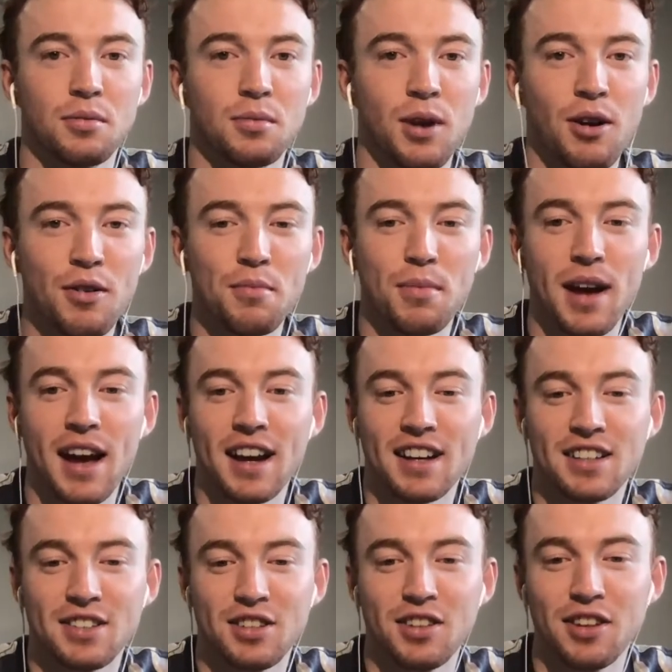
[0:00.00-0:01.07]
Welcome
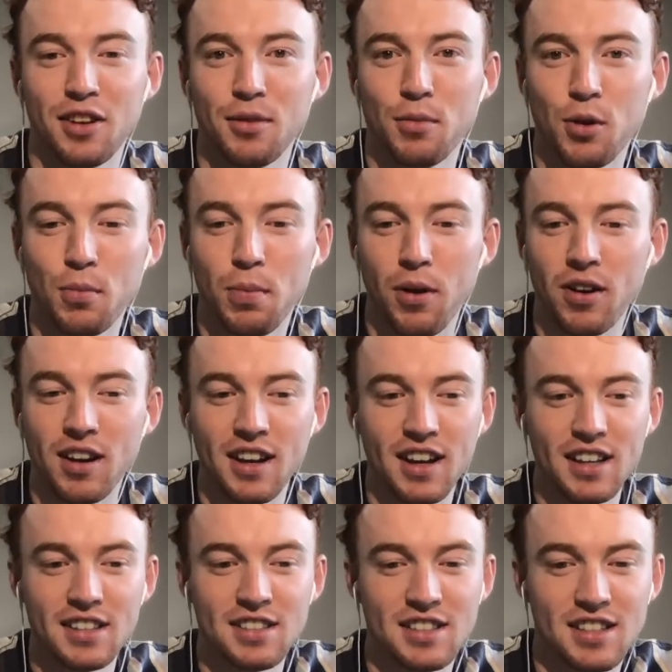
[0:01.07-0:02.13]
back to the On The Ball
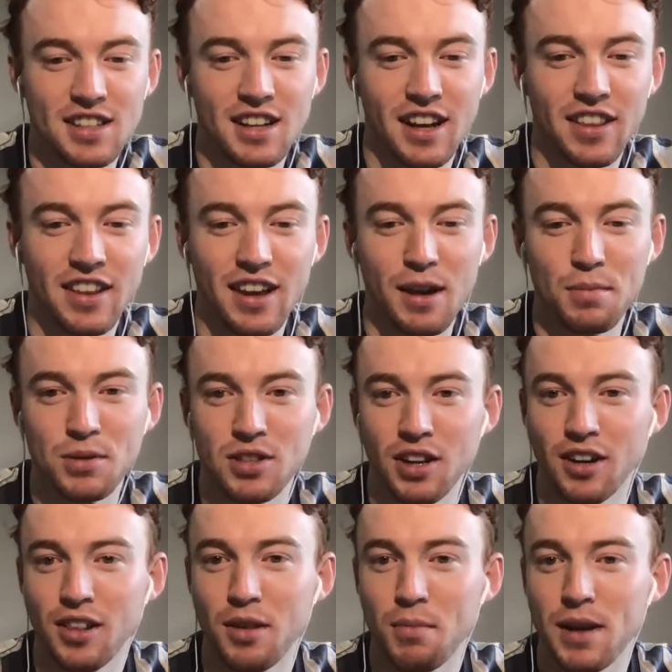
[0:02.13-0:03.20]
podcast, another
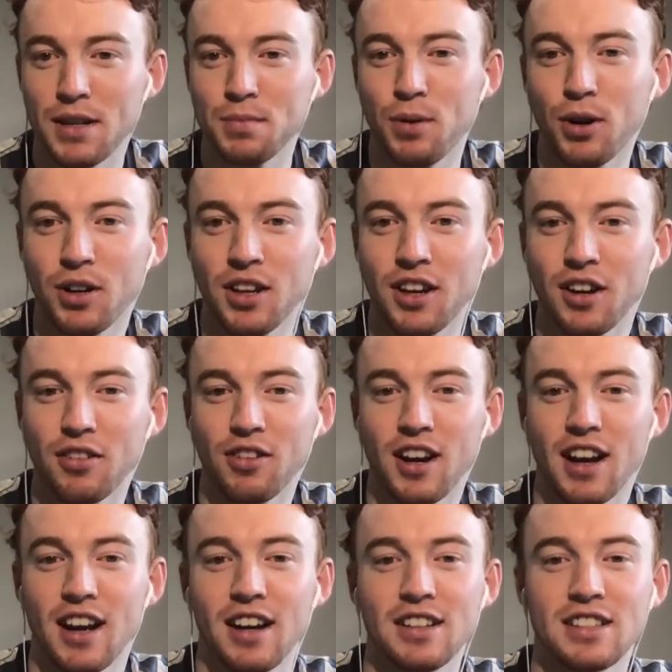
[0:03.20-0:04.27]
episode of the best potty going
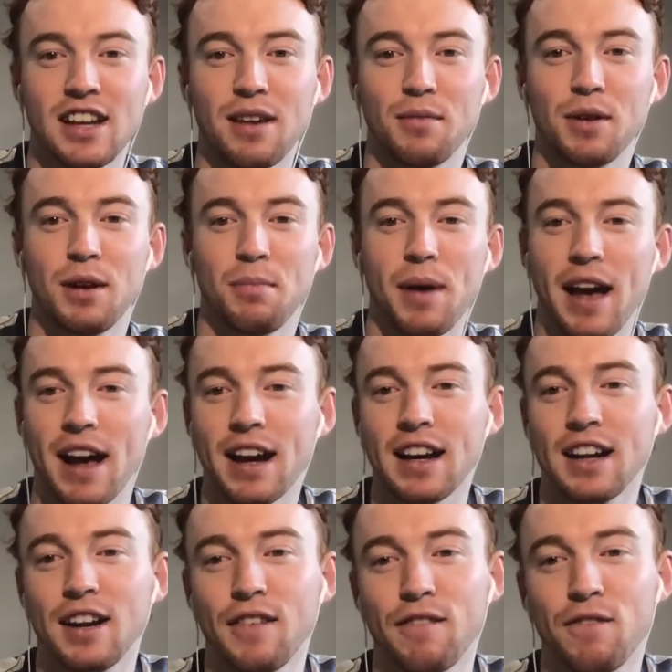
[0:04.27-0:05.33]
around, and we're
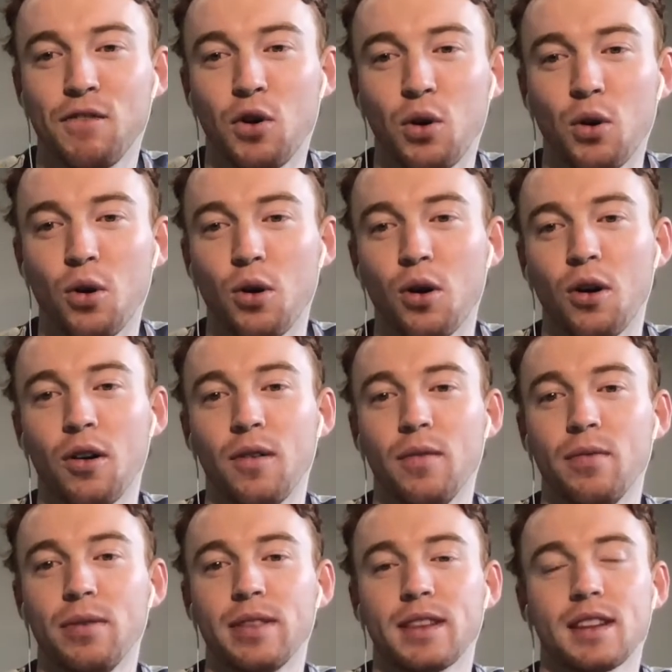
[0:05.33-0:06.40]
back for,